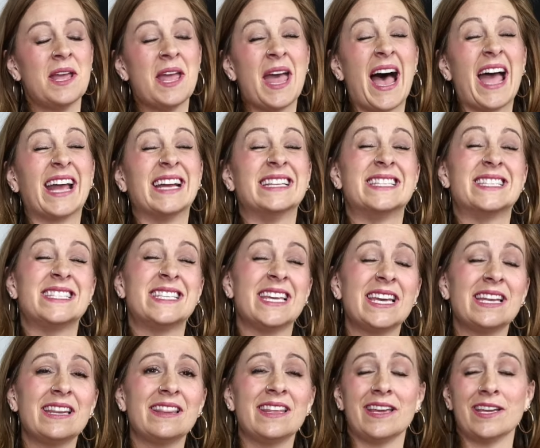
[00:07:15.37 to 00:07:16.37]
I had
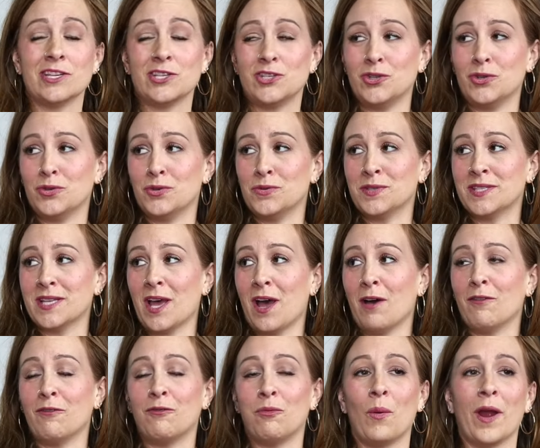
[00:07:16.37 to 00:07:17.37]
seen the issues
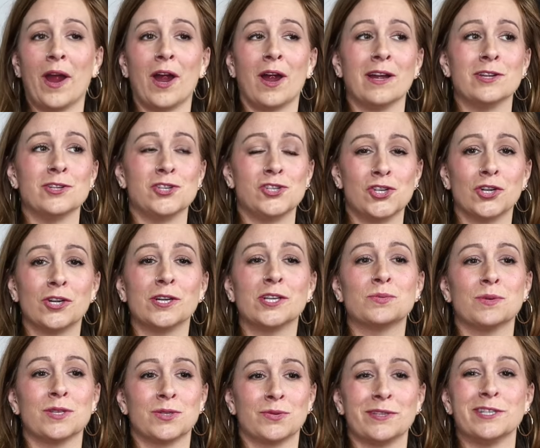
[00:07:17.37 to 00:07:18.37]
of where insurance
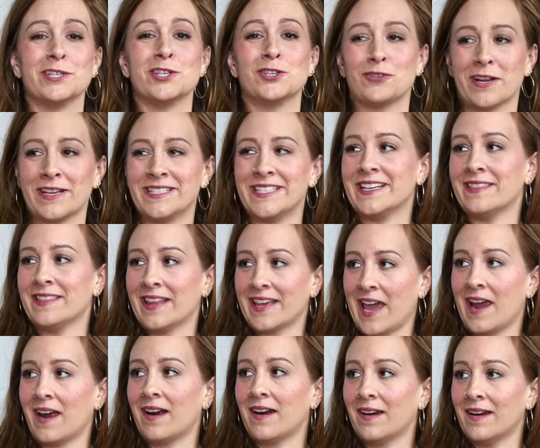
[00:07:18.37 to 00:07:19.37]
was restricting the
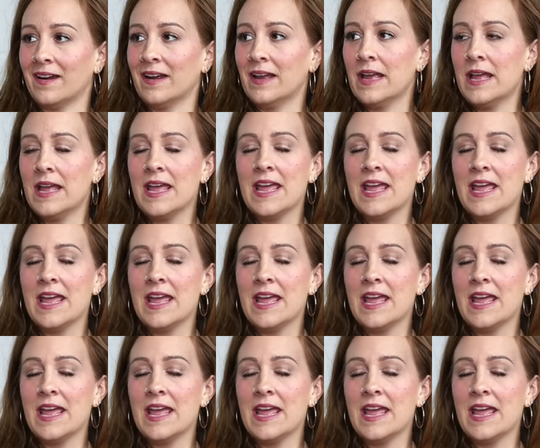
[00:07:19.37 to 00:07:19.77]
care. Yeah.